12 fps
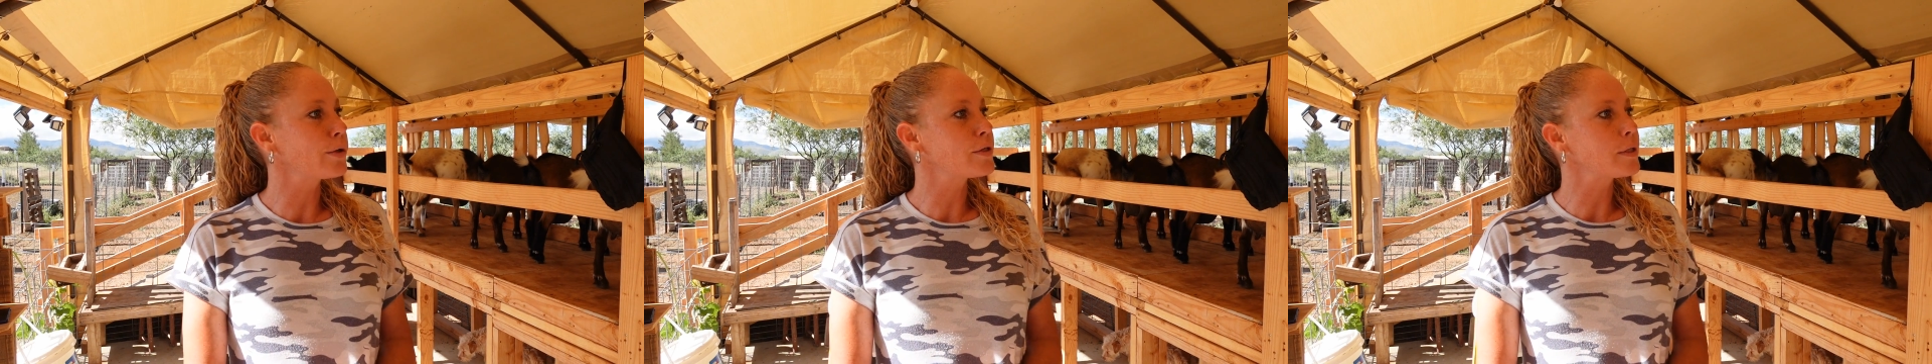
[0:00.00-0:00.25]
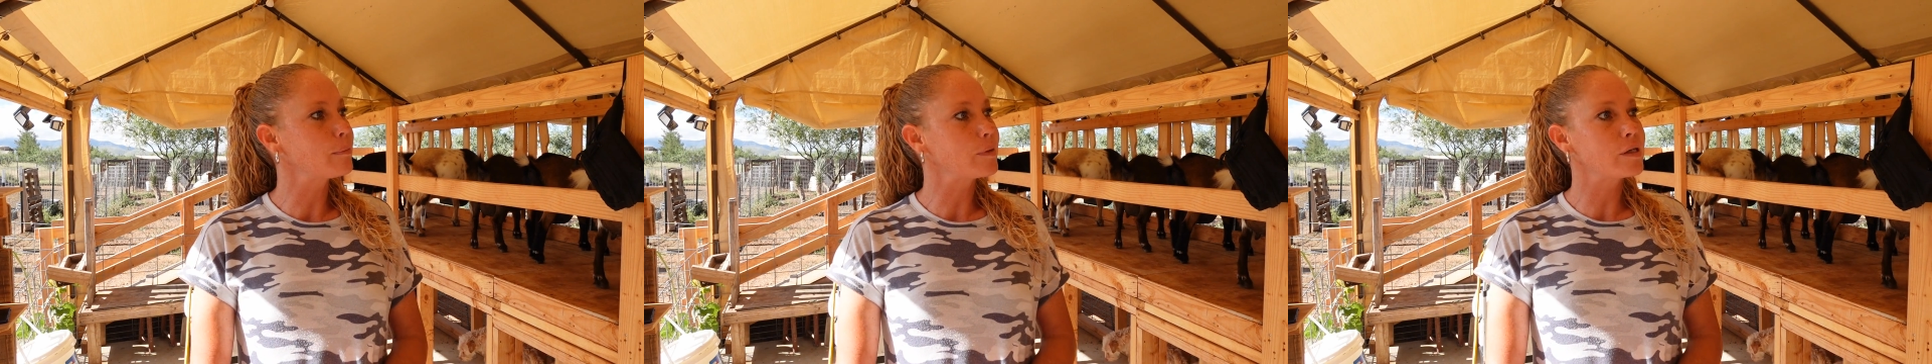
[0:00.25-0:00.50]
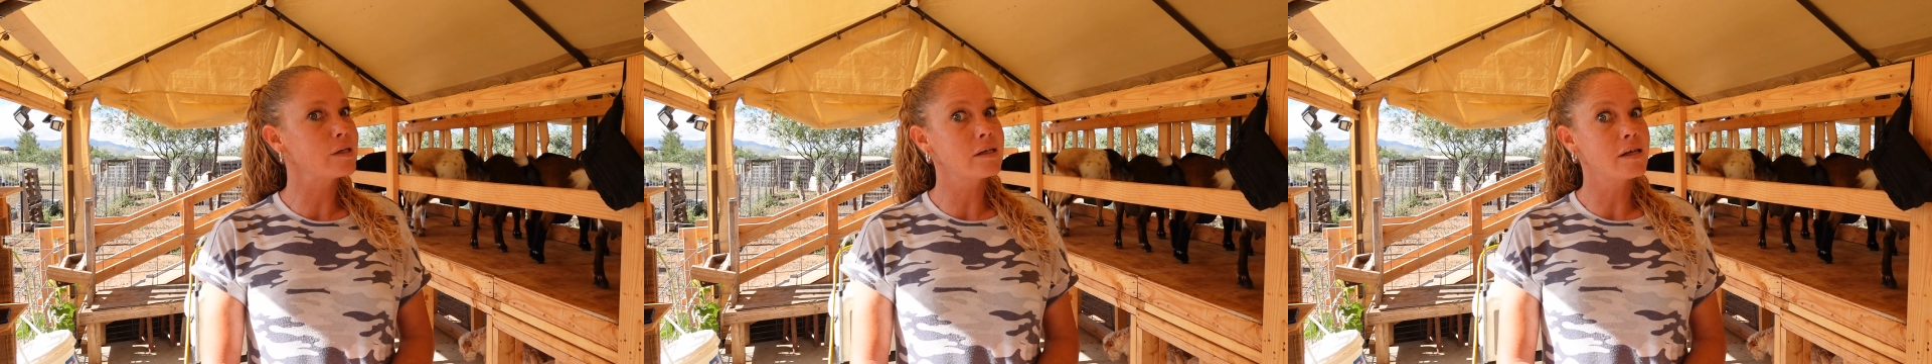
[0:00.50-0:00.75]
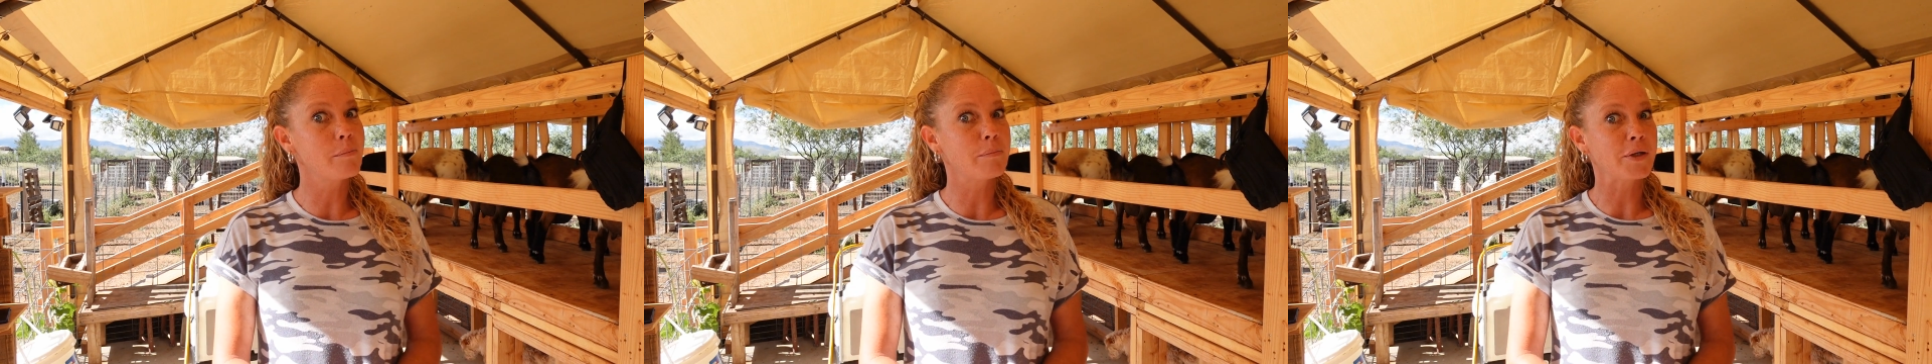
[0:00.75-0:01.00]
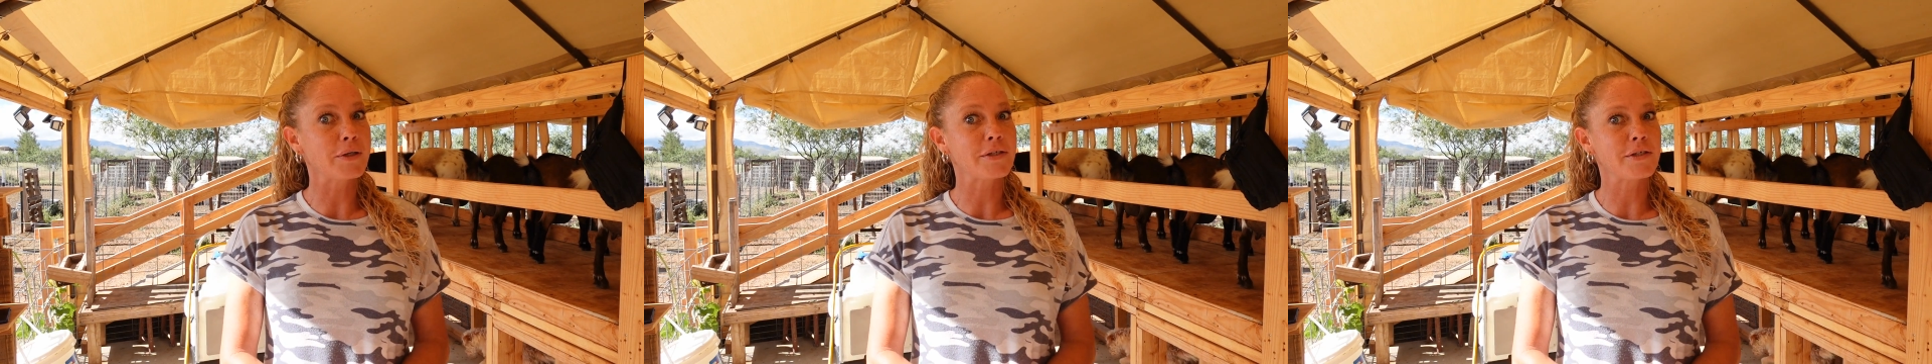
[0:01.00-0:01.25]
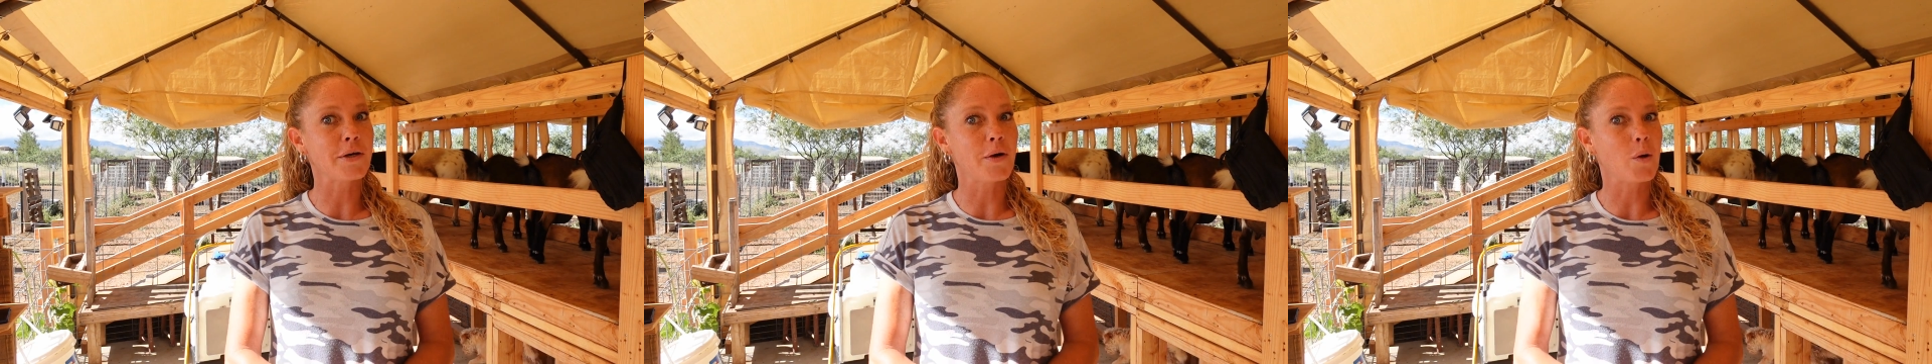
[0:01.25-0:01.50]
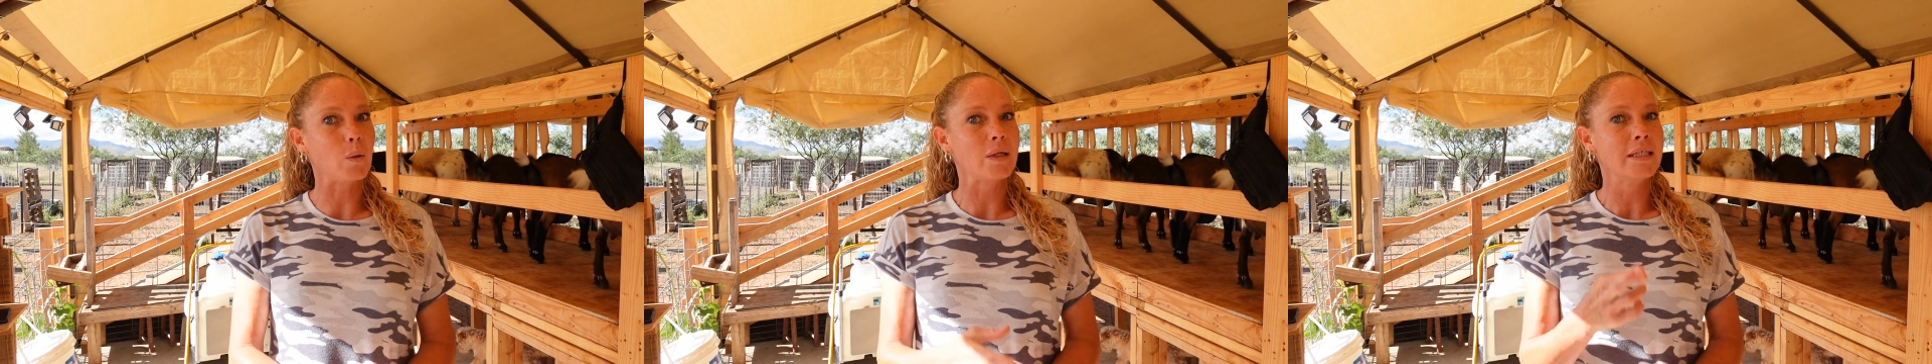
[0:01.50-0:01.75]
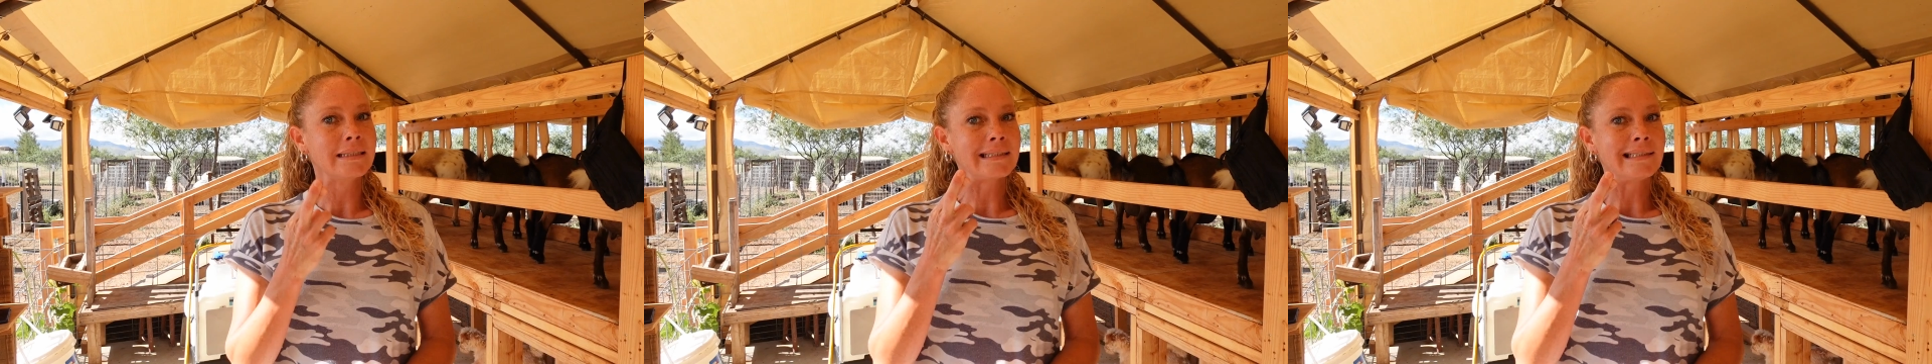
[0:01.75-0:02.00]
some good numbers. So
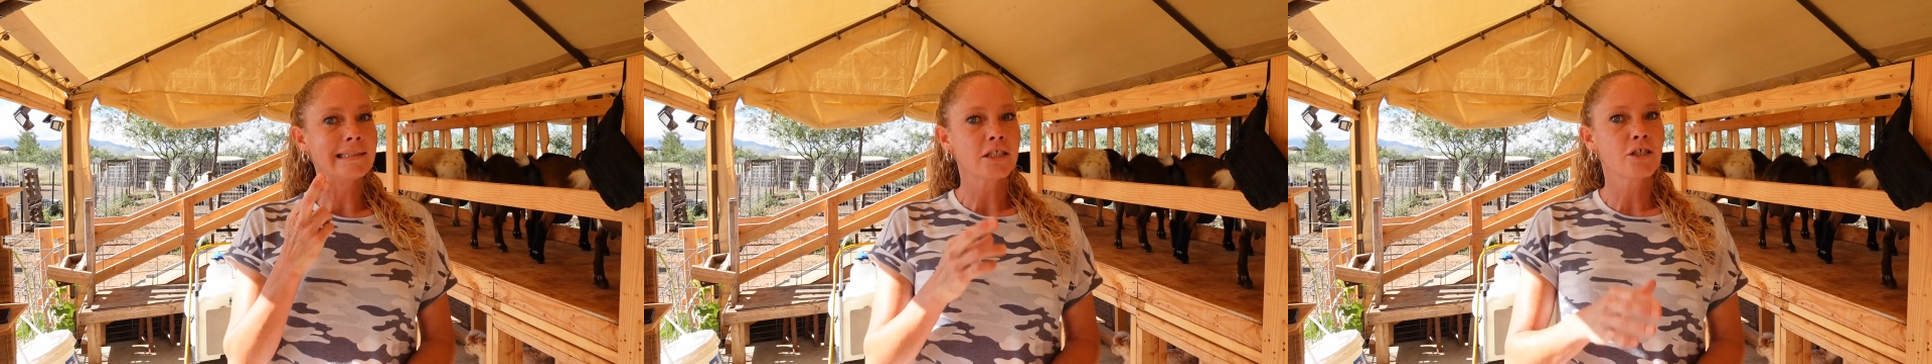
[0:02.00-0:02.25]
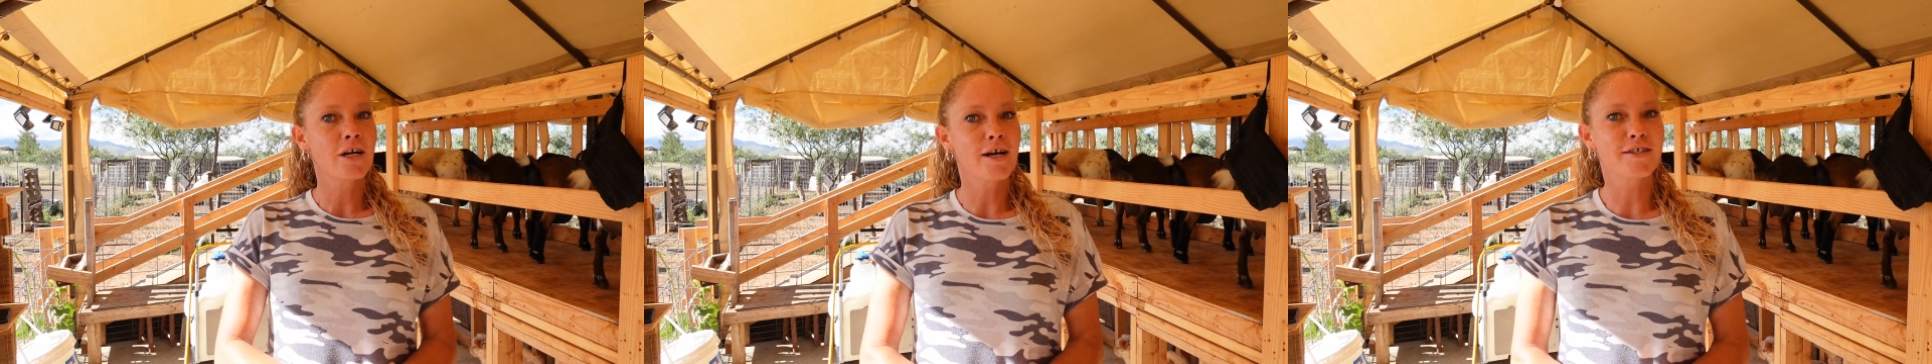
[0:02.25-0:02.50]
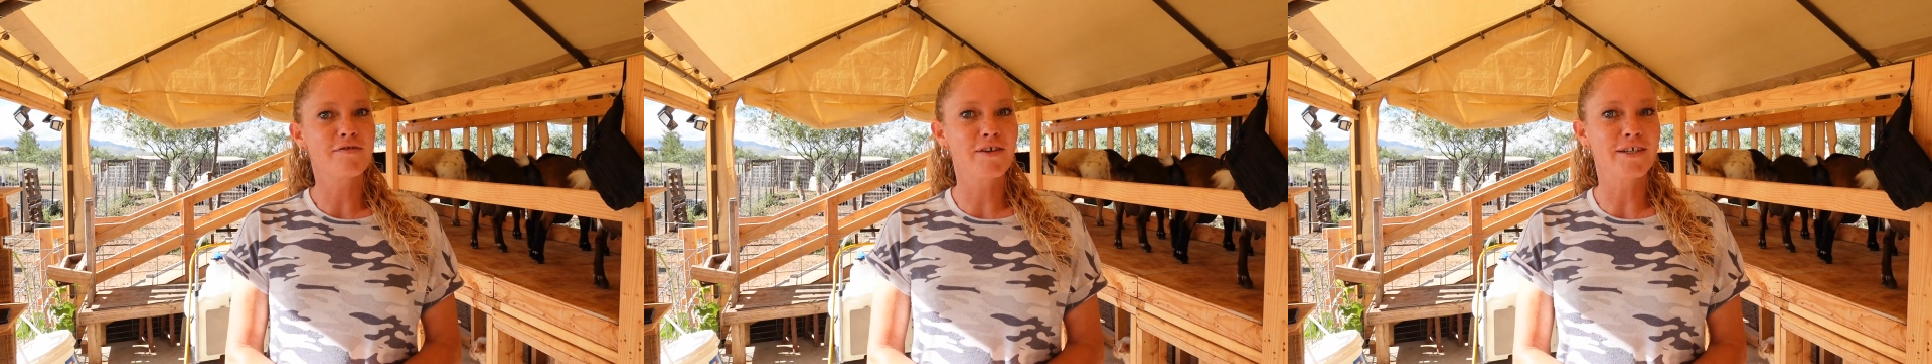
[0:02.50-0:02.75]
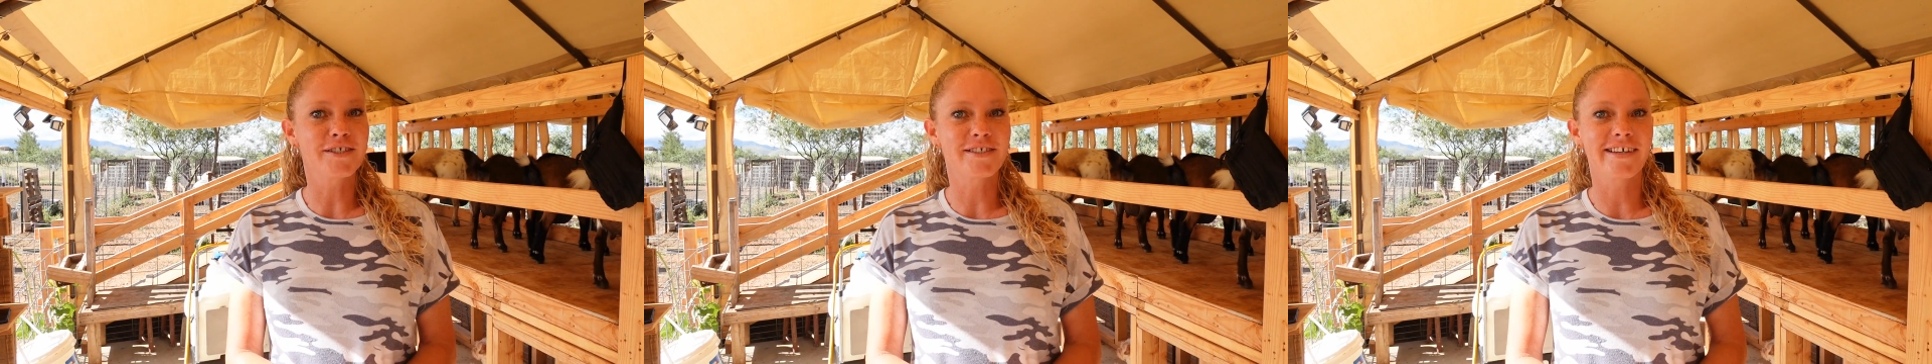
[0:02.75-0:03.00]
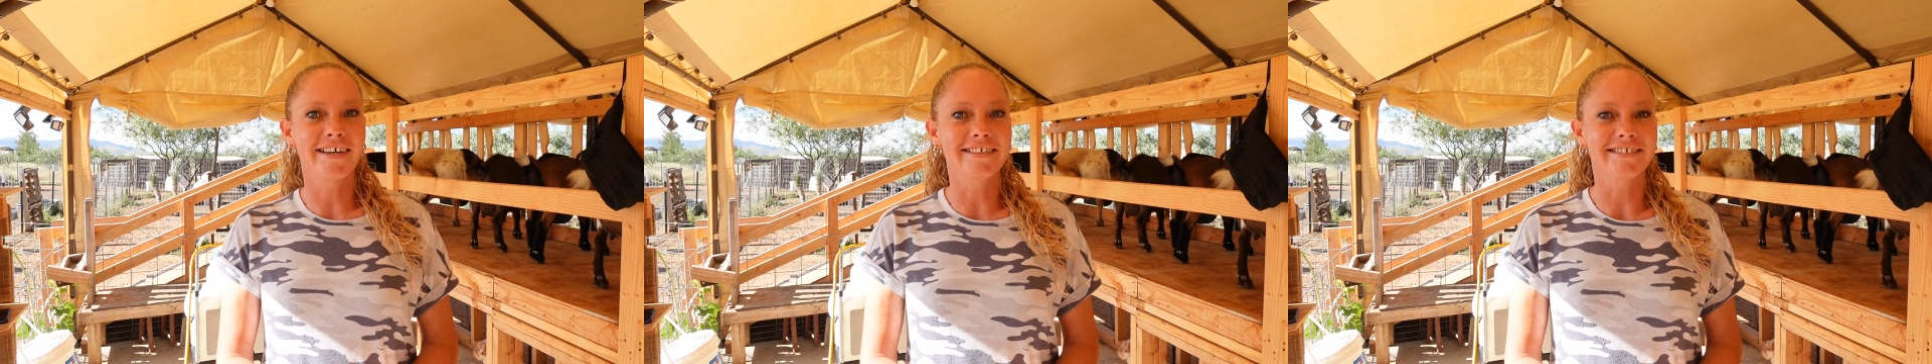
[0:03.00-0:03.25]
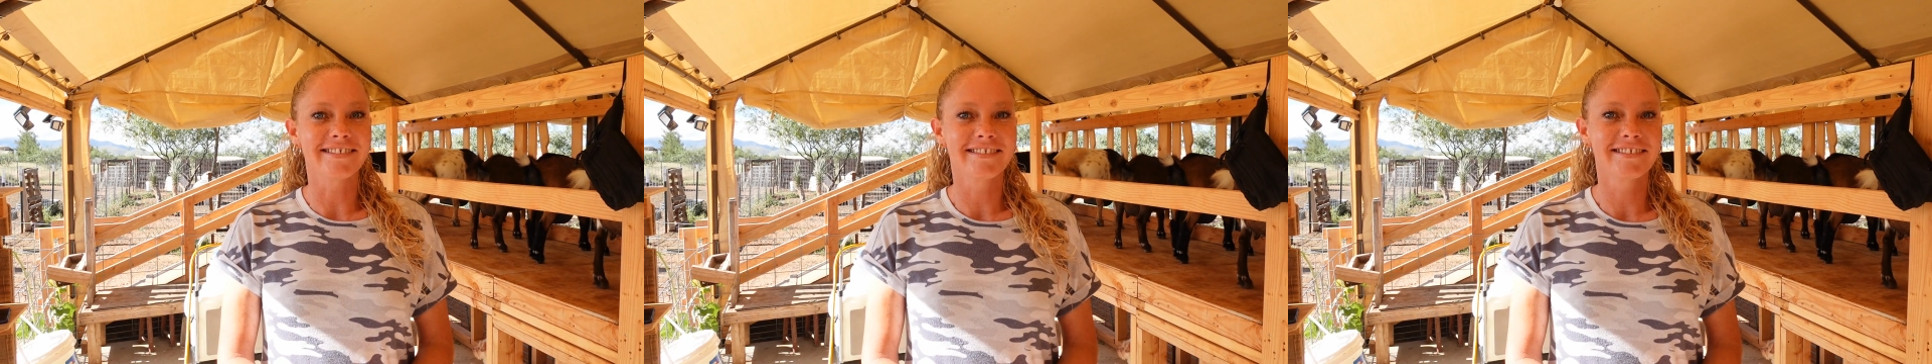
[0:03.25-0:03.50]
cross fingers, guys.